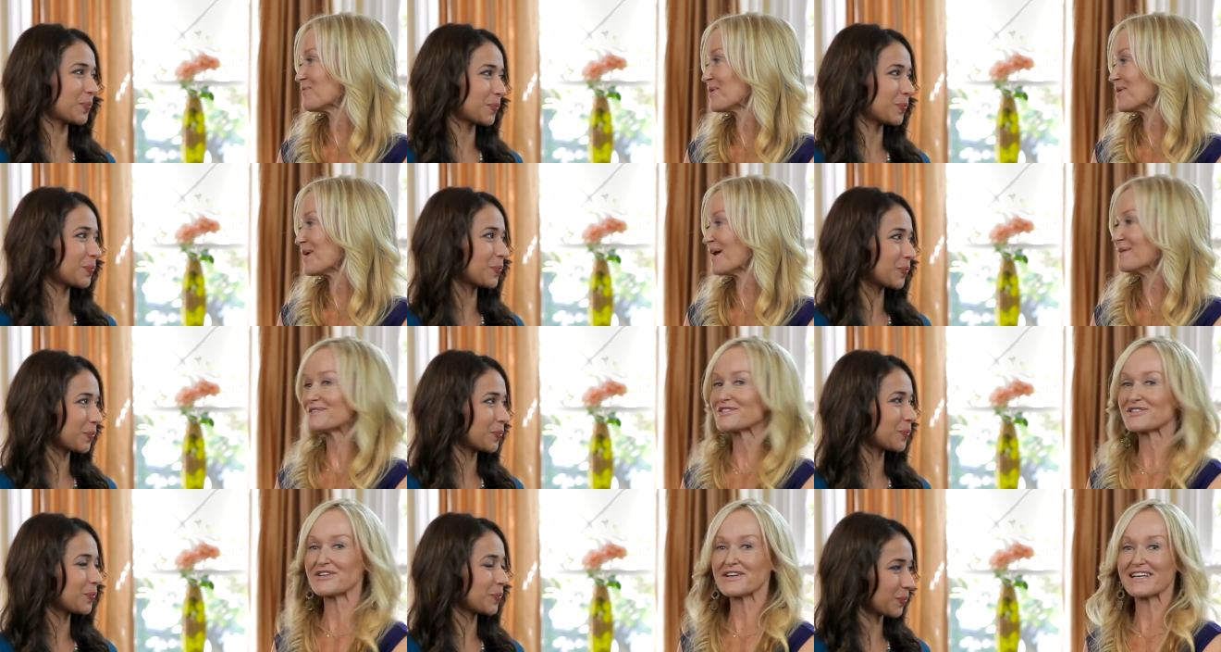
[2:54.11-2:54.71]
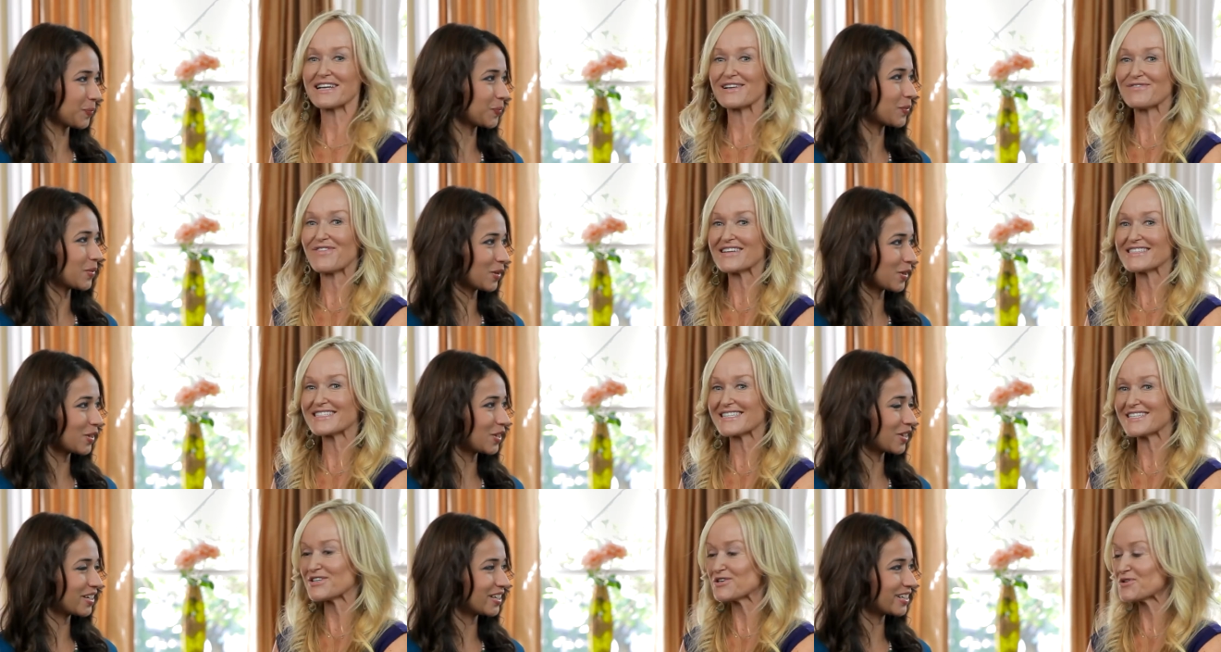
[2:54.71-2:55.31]
Speaker 1: we, I was doing an
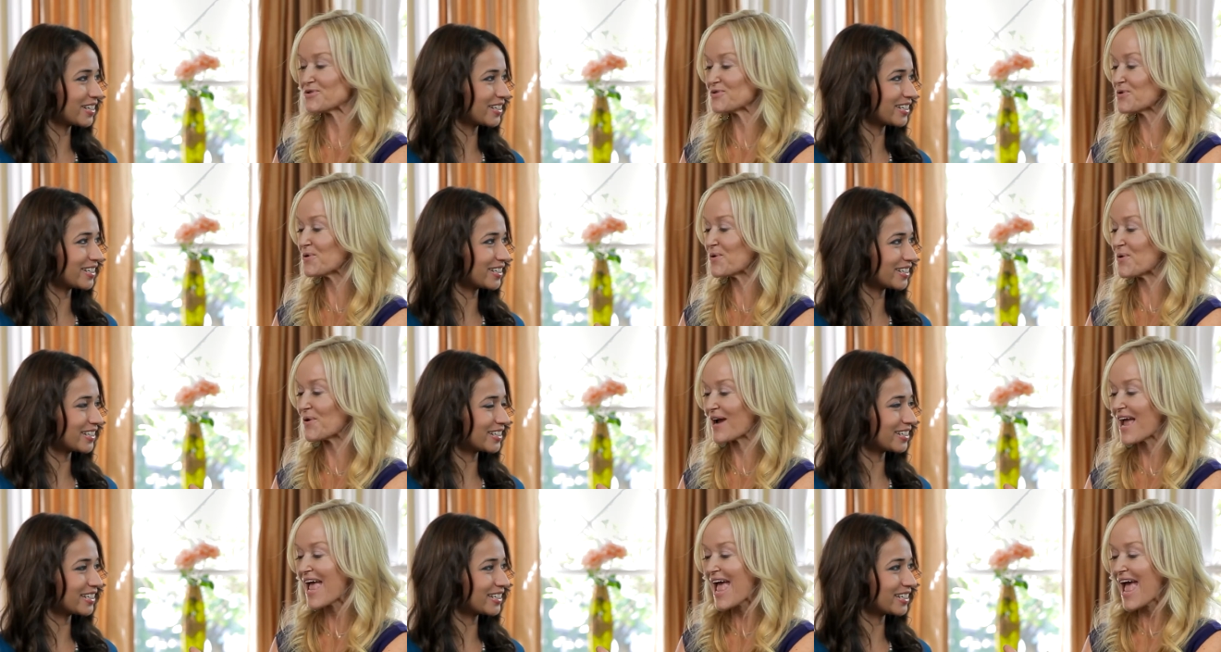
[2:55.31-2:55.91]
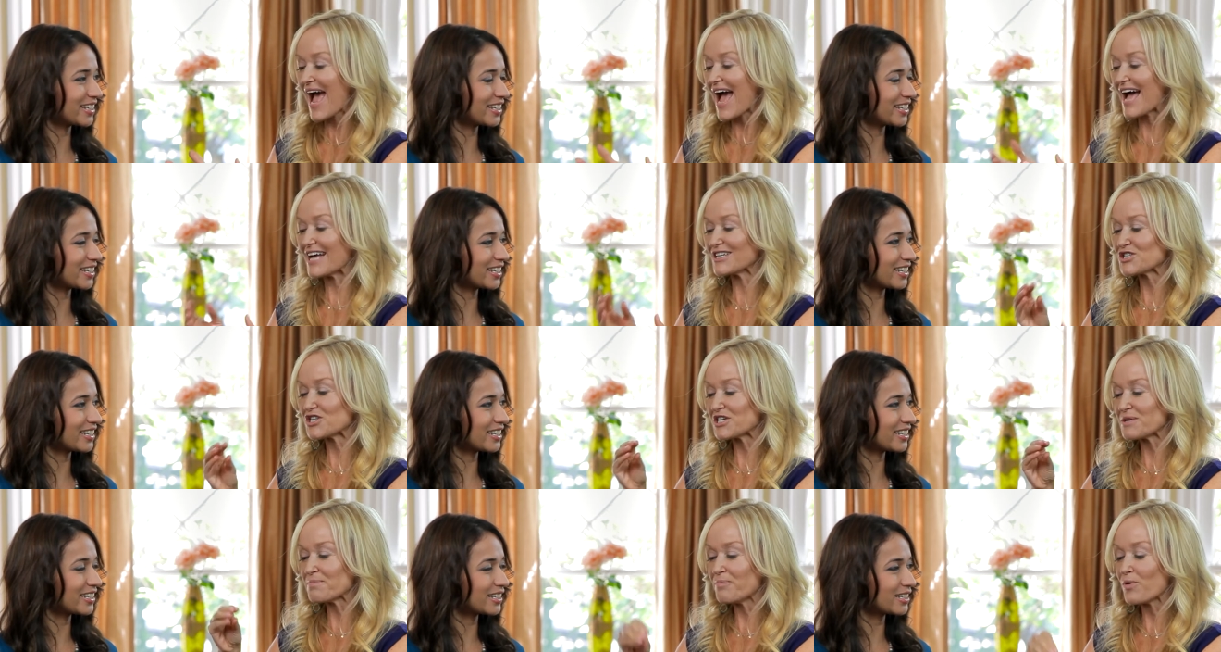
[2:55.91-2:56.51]
event in New York and
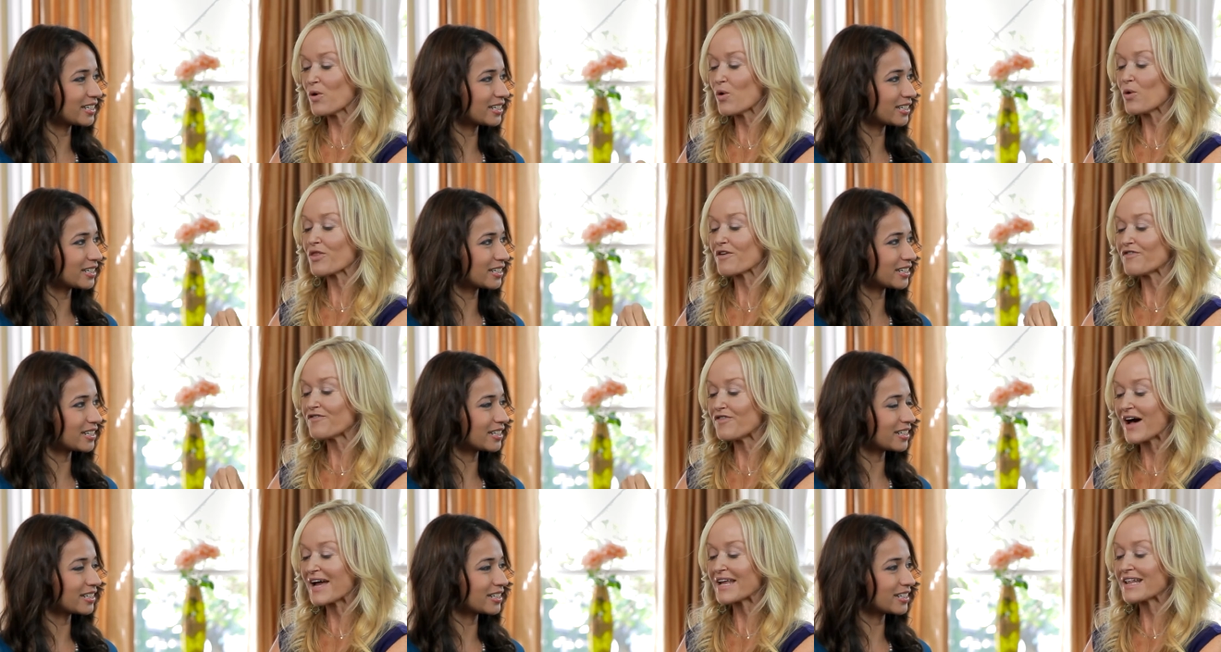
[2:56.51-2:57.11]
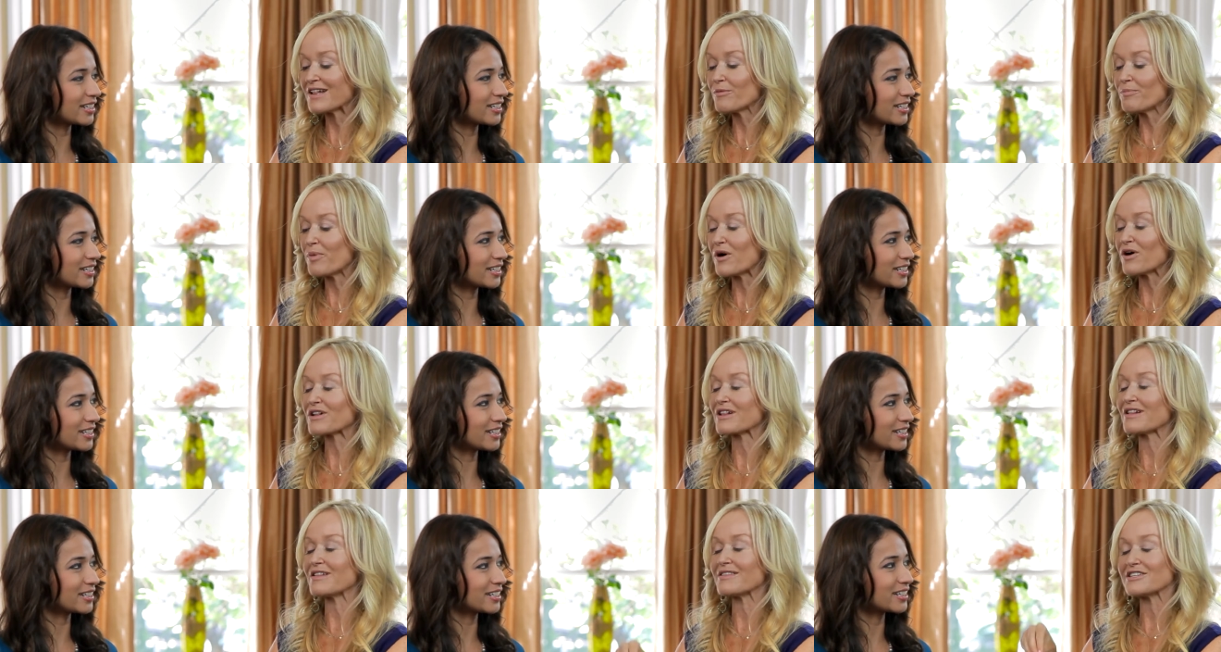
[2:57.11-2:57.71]
she bought the final
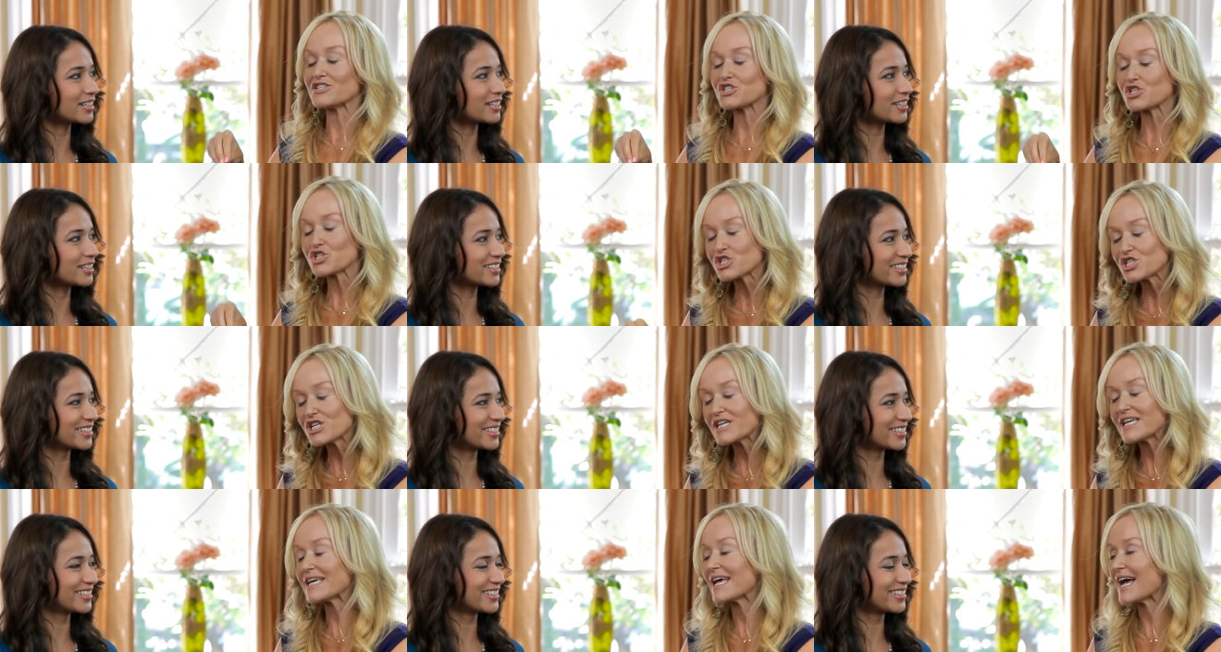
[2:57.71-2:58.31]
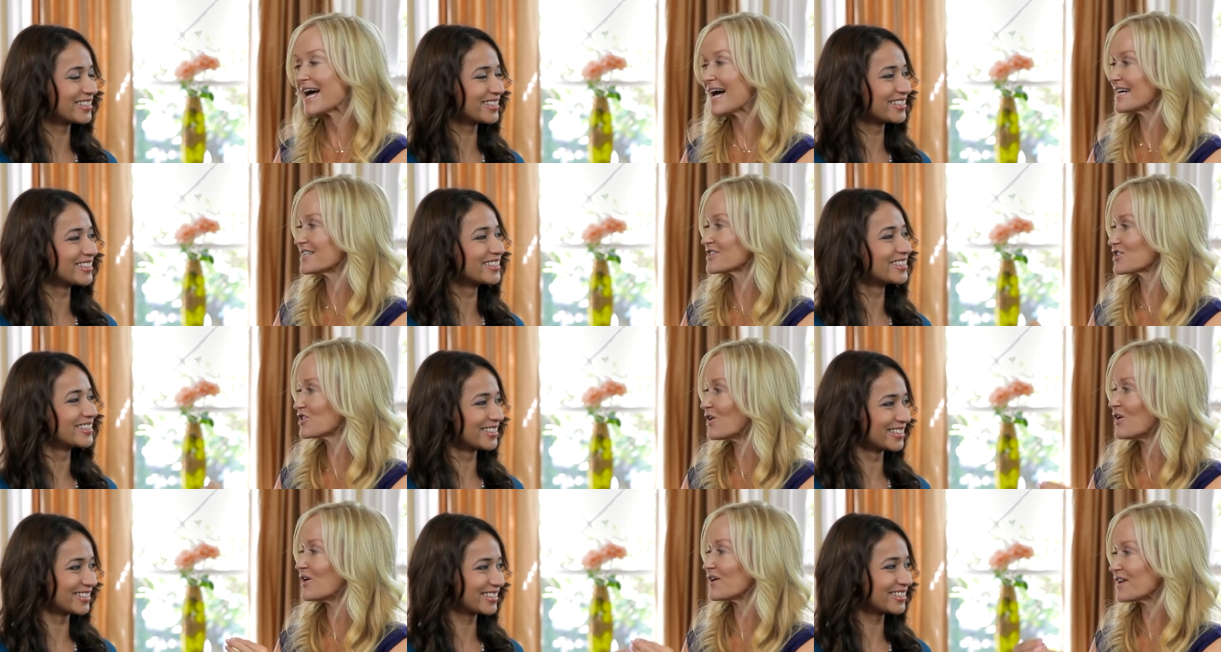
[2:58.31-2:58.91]
bottle that she had
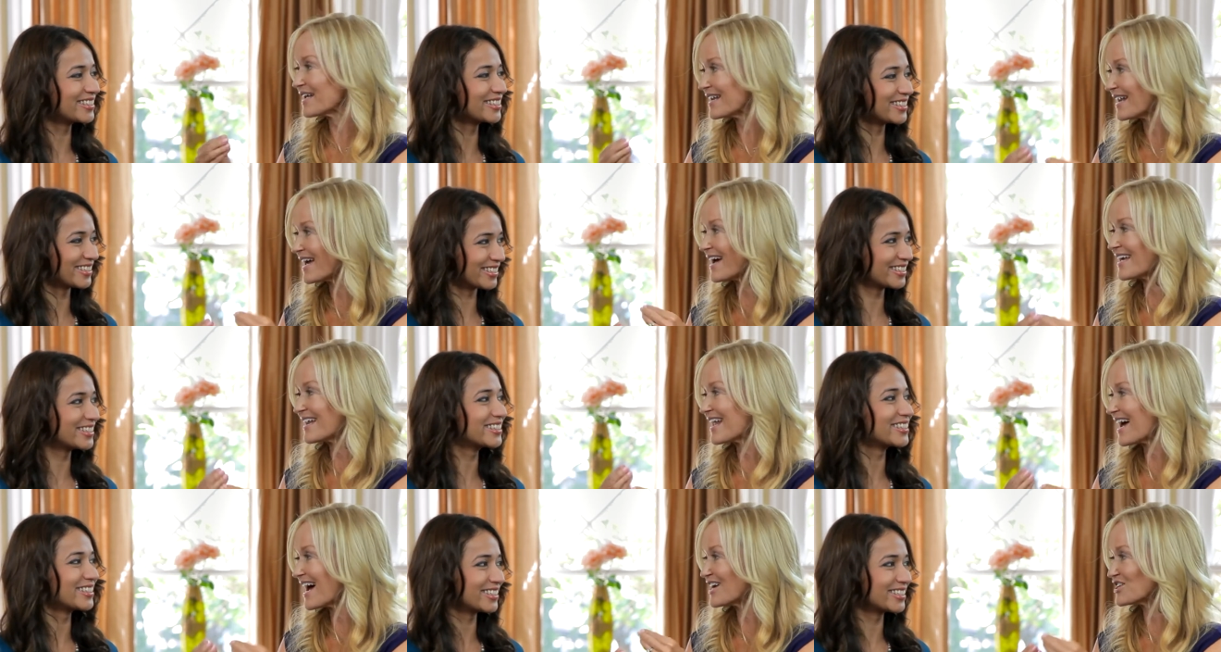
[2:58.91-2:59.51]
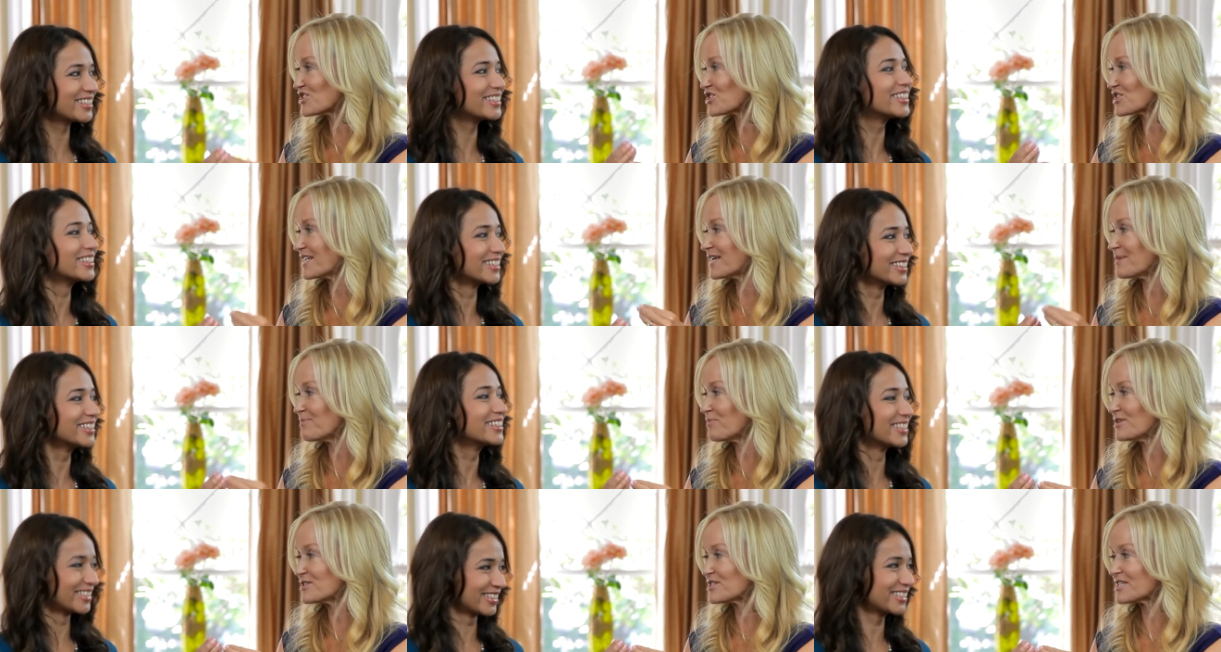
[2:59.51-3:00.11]
gone and, and
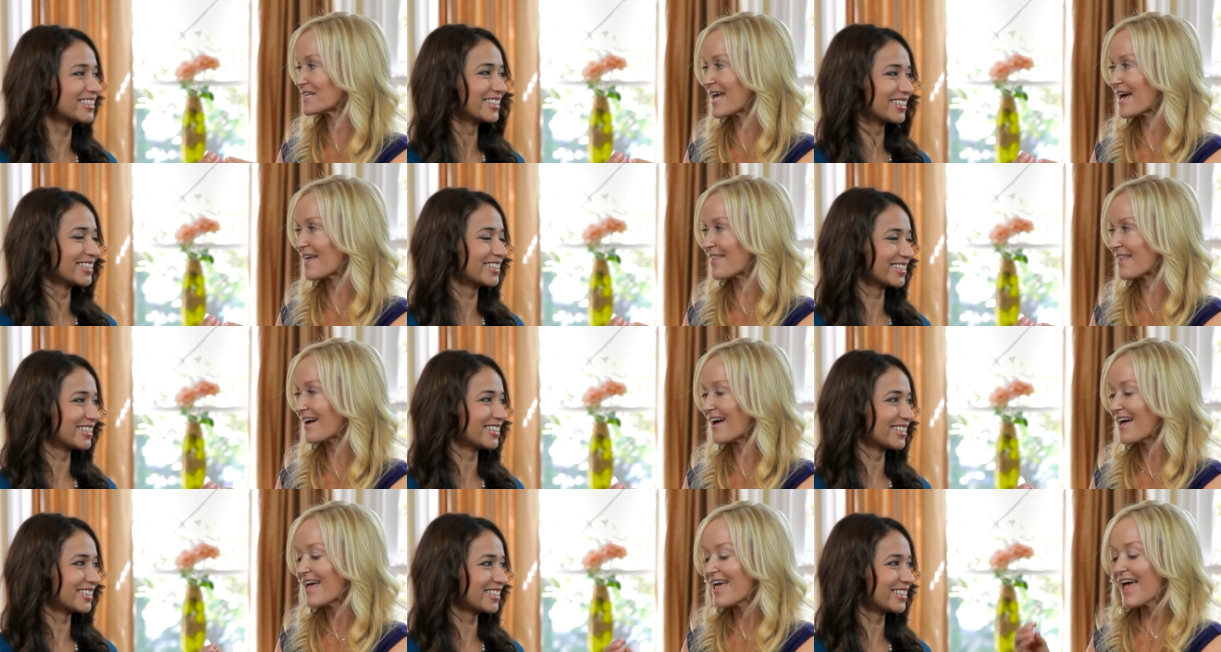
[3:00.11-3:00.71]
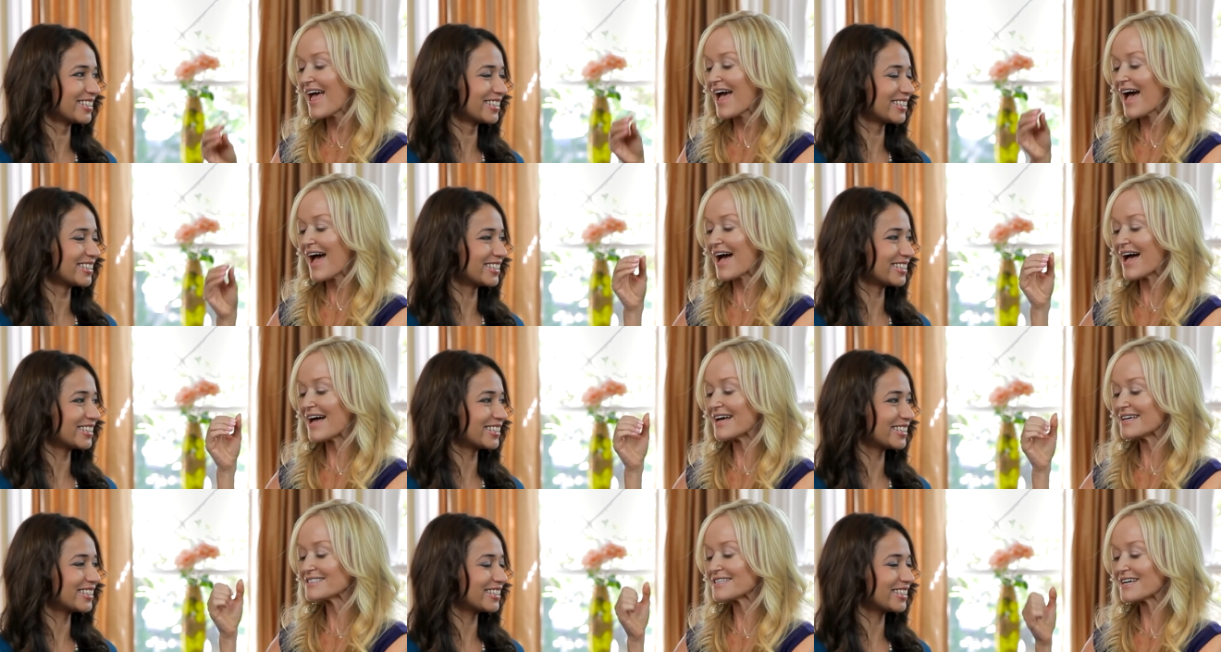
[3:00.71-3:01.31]
actually put together
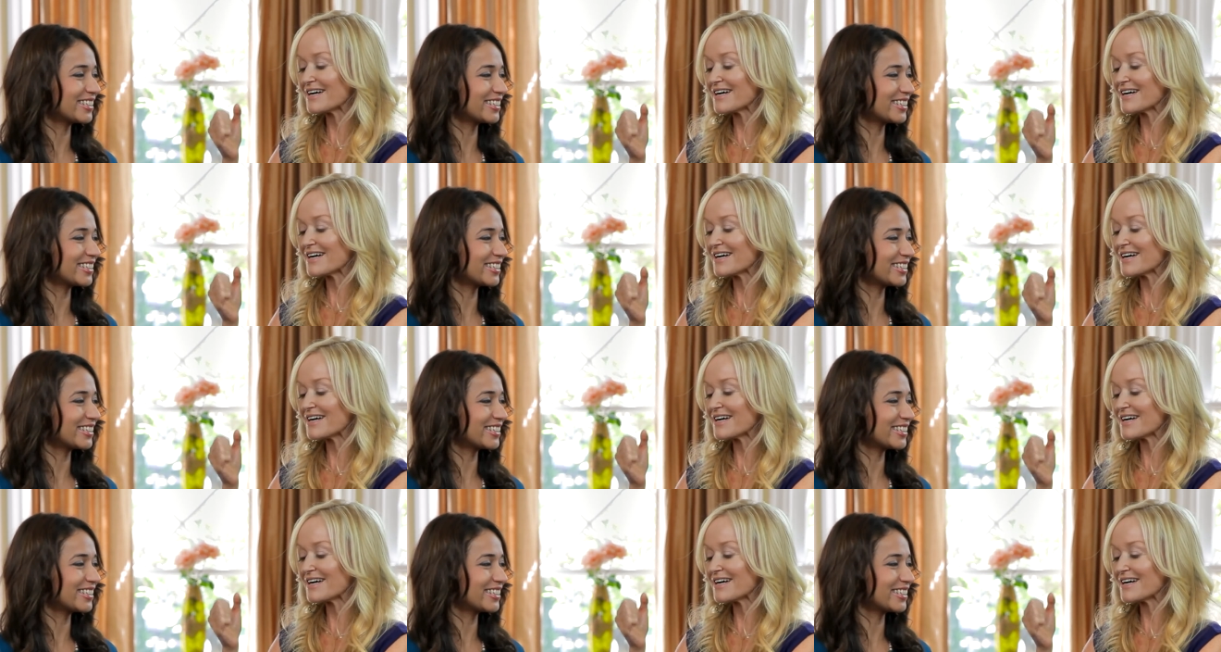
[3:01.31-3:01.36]
and